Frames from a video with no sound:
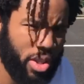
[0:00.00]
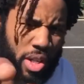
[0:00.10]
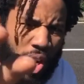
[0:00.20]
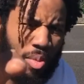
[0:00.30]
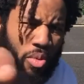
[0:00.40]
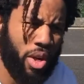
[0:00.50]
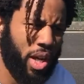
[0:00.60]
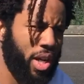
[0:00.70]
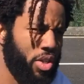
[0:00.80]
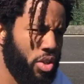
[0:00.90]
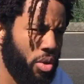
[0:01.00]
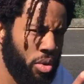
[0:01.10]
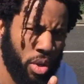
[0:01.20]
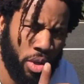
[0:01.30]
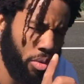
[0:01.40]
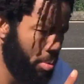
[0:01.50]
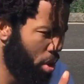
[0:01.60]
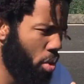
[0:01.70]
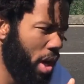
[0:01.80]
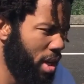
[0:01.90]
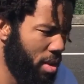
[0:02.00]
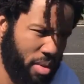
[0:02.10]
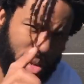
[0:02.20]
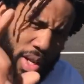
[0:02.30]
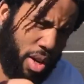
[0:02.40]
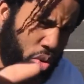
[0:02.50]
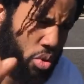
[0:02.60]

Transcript: to the camera again, so be quiet and I'll